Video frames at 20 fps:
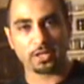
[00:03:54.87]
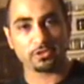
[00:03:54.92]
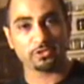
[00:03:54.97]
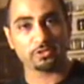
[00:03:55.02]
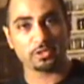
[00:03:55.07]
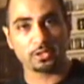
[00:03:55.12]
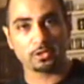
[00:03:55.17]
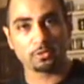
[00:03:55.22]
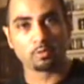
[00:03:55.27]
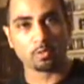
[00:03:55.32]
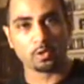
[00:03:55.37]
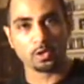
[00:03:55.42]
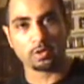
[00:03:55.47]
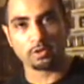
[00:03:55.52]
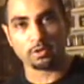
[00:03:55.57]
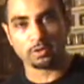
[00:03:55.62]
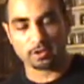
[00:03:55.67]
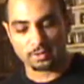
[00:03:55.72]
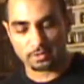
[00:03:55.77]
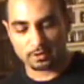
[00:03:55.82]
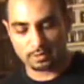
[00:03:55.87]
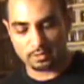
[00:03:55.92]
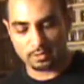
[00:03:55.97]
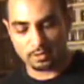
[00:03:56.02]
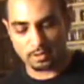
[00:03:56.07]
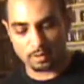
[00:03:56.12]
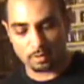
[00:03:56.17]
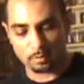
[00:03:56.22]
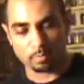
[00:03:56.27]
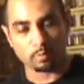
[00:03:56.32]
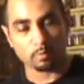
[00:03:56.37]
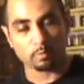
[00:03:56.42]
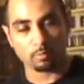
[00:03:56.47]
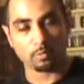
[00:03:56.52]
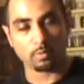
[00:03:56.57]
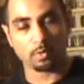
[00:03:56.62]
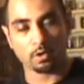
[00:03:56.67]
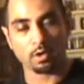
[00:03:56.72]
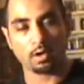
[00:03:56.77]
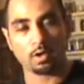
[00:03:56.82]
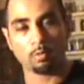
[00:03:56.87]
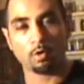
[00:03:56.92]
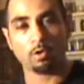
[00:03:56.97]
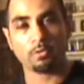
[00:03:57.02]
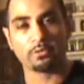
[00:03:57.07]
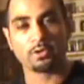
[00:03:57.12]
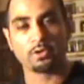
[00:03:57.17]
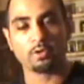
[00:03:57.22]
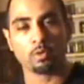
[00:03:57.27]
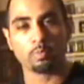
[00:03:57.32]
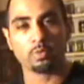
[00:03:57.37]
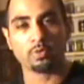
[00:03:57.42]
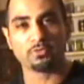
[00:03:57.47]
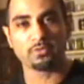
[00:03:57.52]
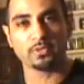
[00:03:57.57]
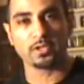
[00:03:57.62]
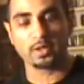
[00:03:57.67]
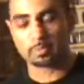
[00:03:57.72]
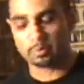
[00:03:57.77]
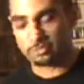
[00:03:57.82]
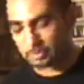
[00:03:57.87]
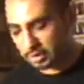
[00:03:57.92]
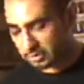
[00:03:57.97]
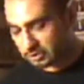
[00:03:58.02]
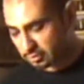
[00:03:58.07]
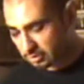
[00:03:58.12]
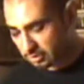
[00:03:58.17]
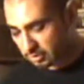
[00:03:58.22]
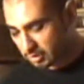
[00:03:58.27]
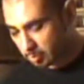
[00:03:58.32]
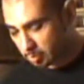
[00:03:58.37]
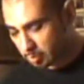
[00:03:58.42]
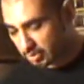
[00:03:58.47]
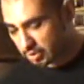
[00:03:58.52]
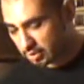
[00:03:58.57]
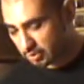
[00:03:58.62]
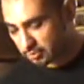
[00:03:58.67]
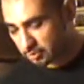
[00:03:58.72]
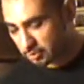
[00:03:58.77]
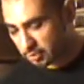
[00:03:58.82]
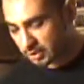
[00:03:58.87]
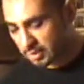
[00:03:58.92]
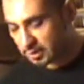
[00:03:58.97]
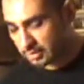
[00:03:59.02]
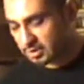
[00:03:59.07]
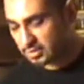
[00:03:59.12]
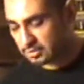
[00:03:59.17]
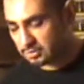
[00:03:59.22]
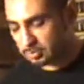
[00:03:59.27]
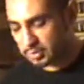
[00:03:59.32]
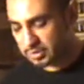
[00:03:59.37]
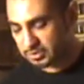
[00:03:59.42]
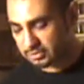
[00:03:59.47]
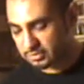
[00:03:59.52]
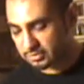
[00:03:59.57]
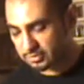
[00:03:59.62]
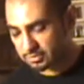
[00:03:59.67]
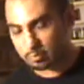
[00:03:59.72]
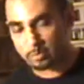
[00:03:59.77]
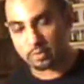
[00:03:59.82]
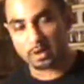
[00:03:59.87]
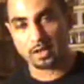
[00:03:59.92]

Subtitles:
actually grilled over an open flame. So I took the liberty of grilling these pieces of